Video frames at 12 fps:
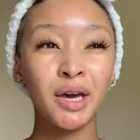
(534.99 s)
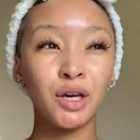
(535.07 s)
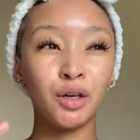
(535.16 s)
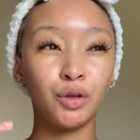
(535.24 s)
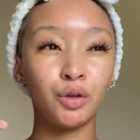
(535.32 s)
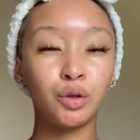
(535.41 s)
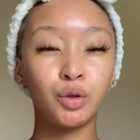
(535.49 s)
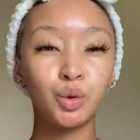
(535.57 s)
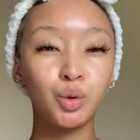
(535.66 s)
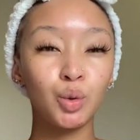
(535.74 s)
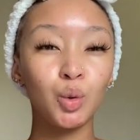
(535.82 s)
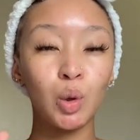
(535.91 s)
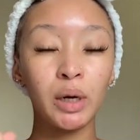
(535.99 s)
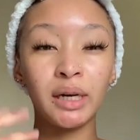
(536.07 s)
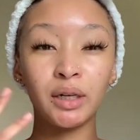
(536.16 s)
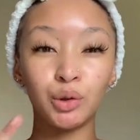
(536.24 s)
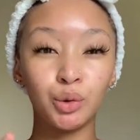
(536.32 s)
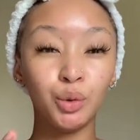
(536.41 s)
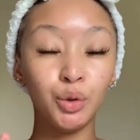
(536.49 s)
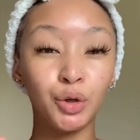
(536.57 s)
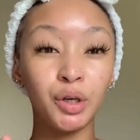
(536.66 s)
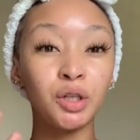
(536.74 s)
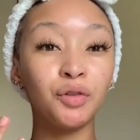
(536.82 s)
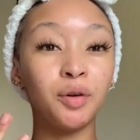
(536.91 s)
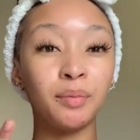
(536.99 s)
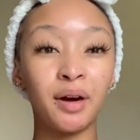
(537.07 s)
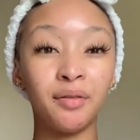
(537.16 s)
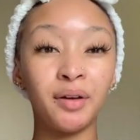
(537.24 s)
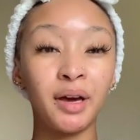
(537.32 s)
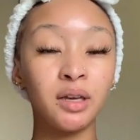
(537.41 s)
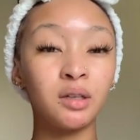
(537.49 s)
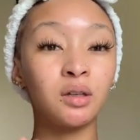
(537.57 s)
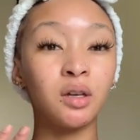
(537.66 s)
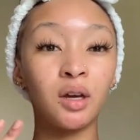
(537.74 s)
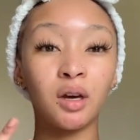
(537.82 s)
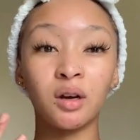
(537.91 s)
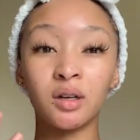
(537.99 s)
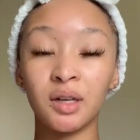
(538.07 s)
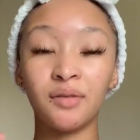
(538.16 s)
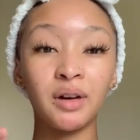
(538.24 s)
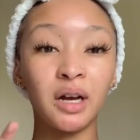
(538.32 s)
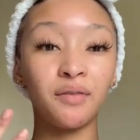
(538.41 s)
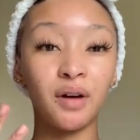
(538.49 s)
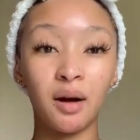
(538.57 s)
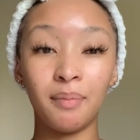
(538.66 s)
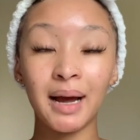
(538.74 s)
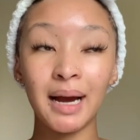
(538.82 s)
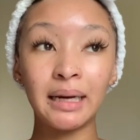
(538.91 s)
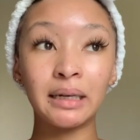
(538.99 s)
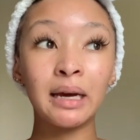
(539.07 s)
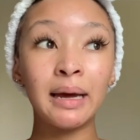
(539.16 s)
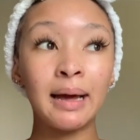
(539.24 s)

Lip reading: is too oily and too greasy for my face, because I feel like if I apply it,